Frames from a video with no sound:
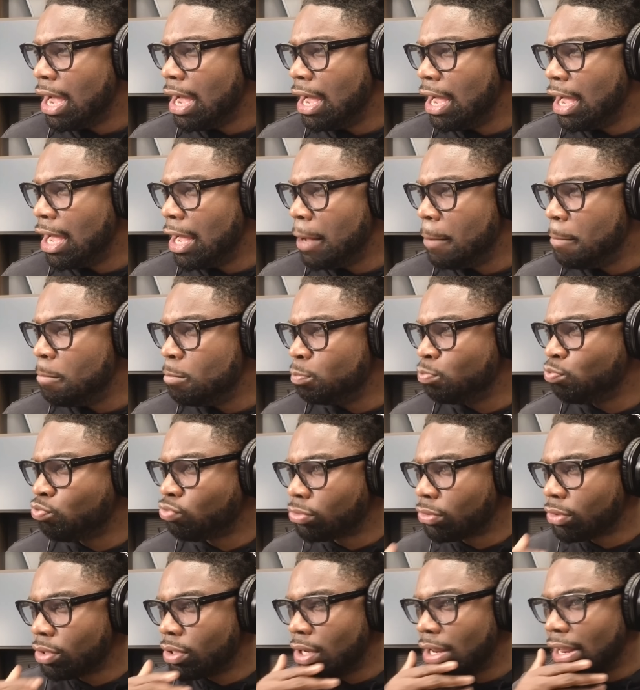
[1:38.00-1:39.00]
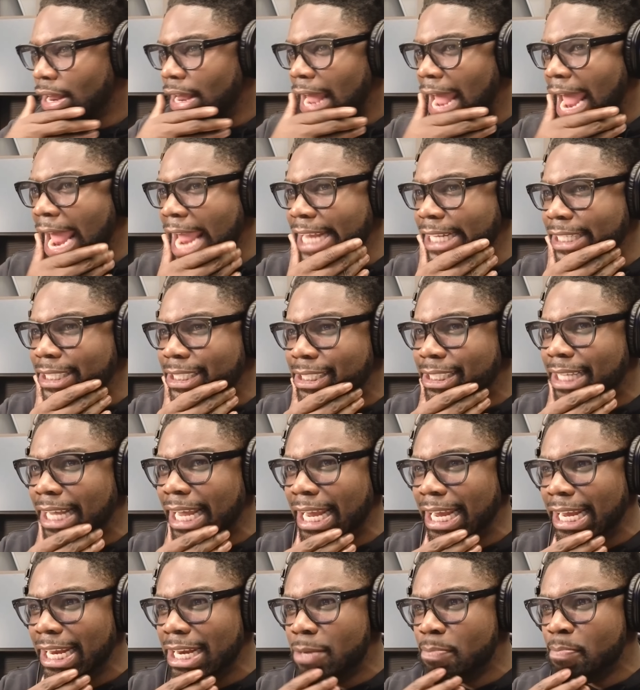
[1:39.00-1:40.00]
Um,
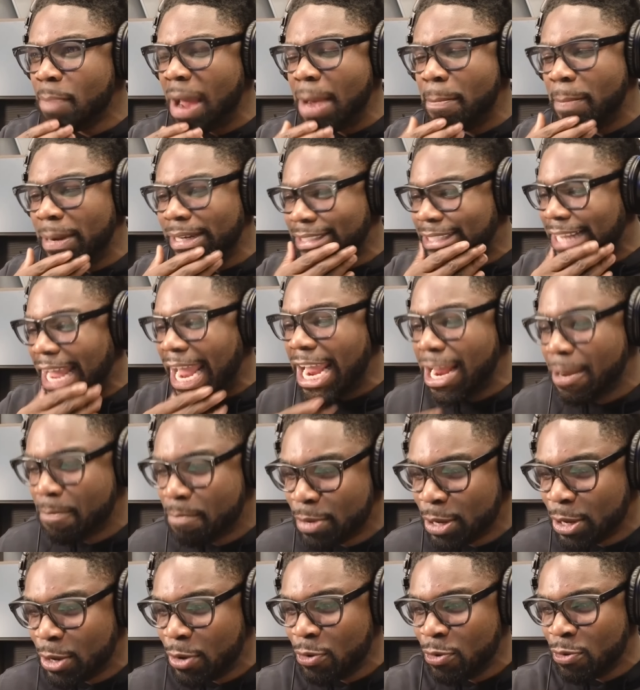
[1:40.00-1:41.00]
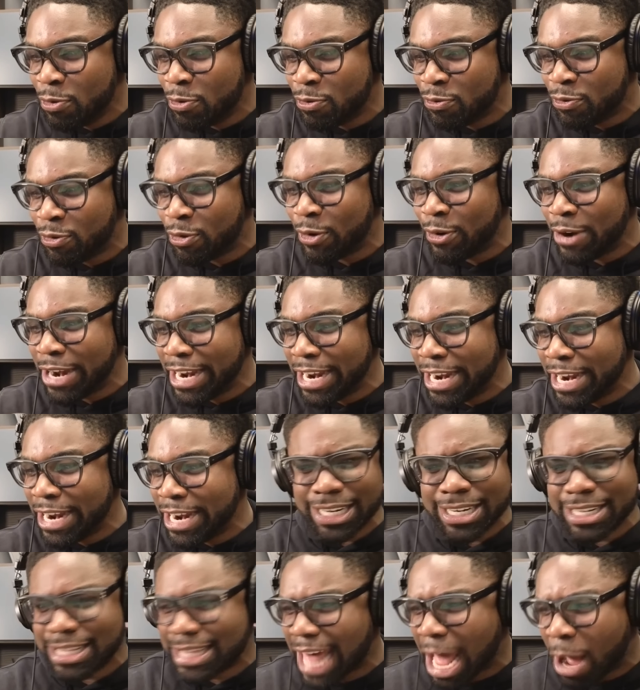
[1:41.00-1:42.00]
18 made my debut for
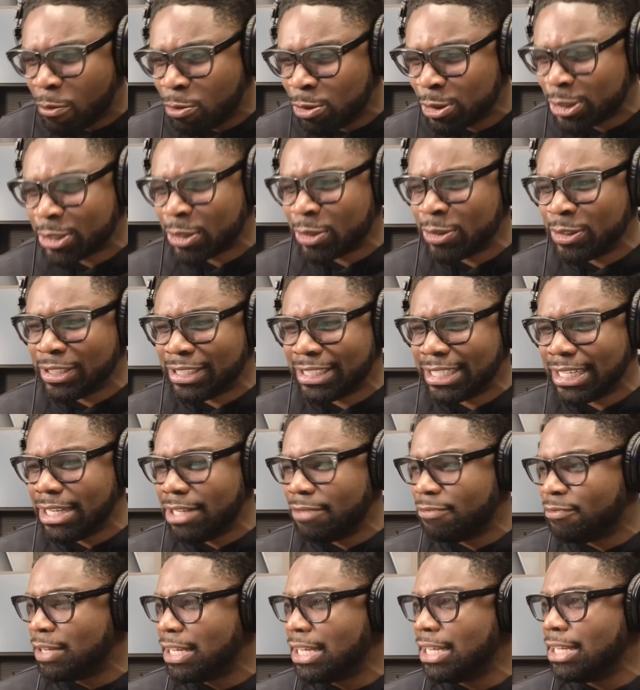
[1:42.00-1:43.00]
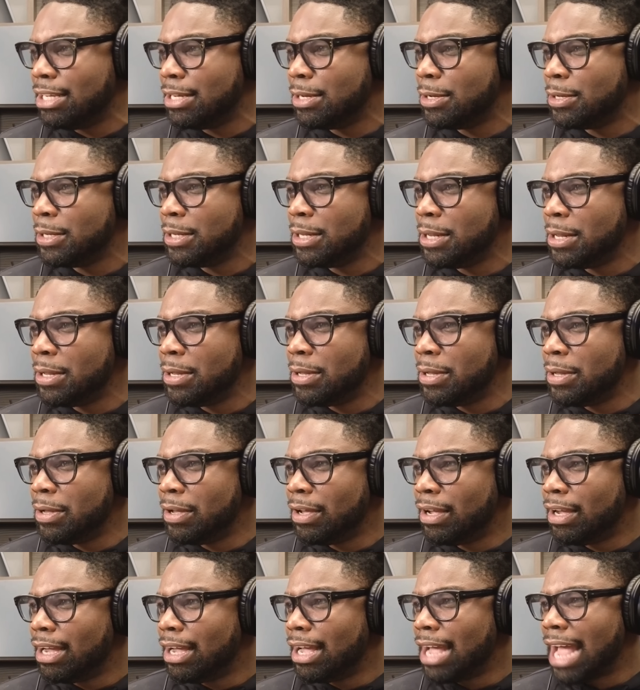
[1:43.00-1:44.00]
England. That was on TV.
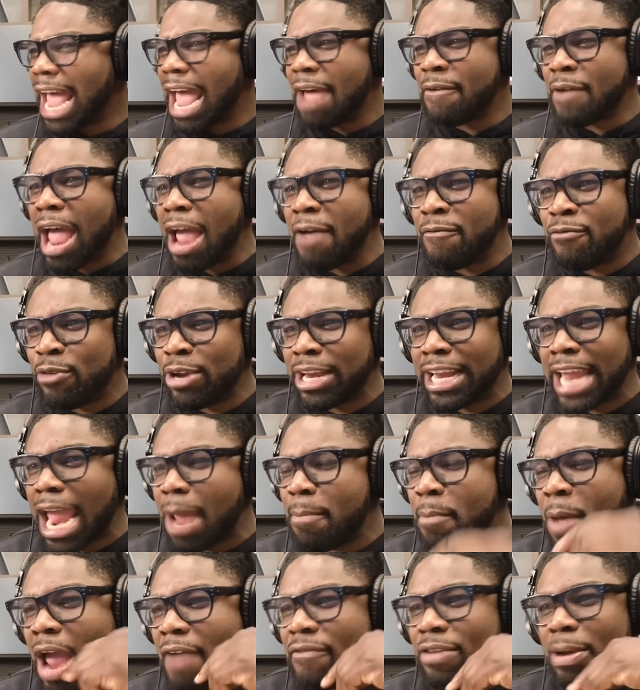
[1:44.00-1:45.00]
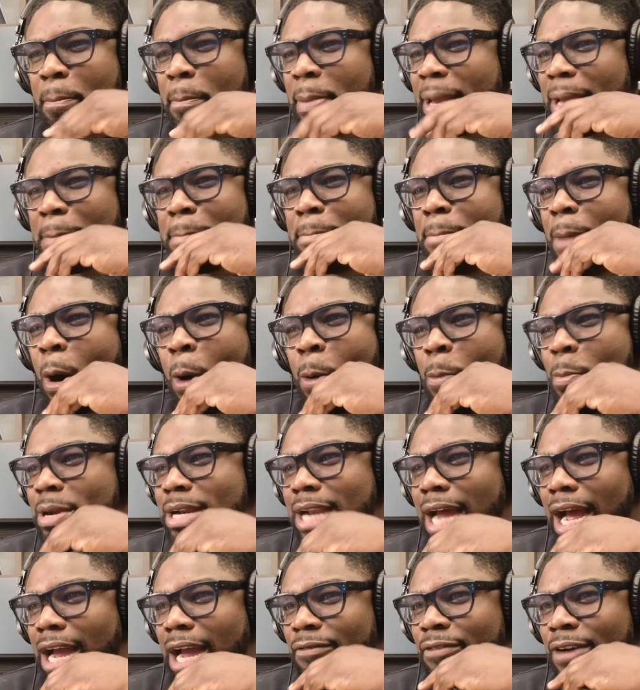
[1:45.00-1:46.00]
Every game, every big
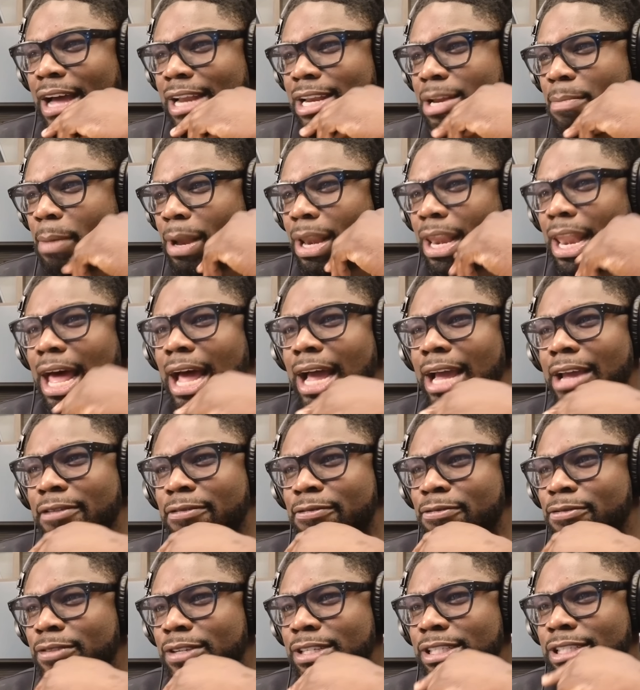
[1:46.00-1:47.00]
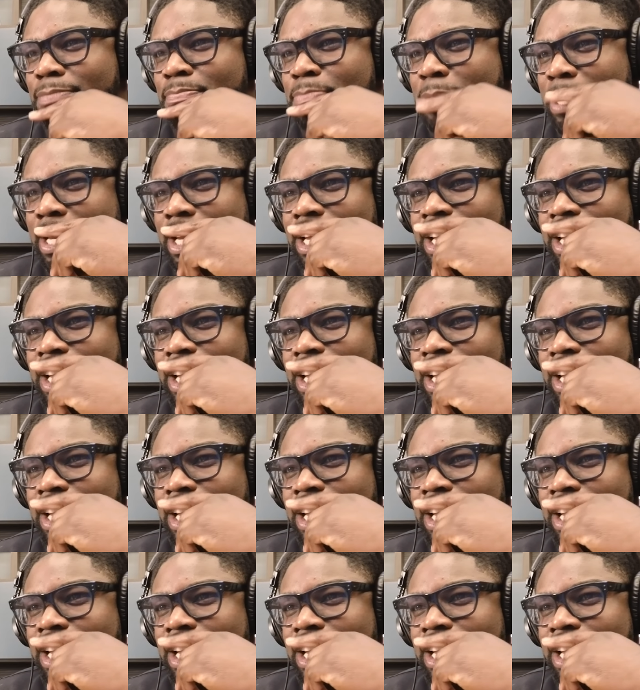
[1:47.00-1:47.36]
moment I've had in my life has been...